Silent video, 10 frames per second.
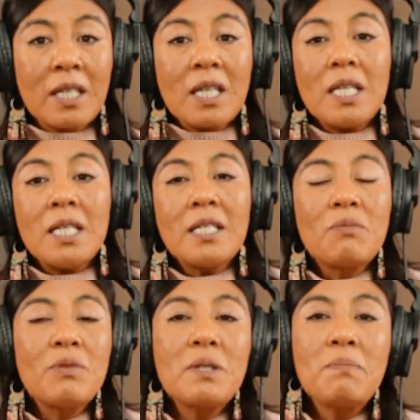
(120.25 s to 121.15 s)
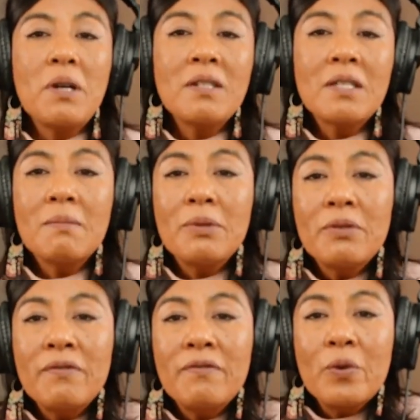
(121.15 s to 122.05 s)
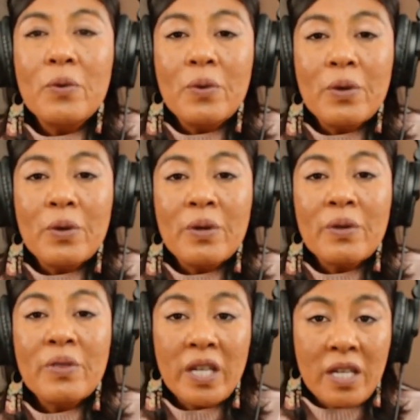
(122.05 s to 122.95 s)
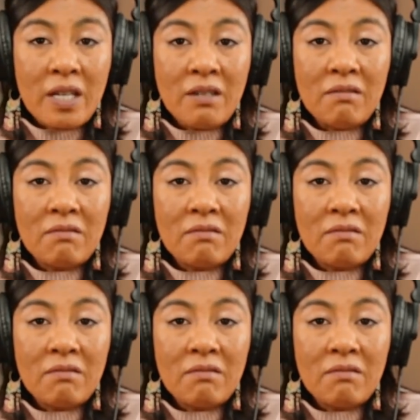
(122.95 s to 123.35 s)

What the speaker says: It's responsible for thinking,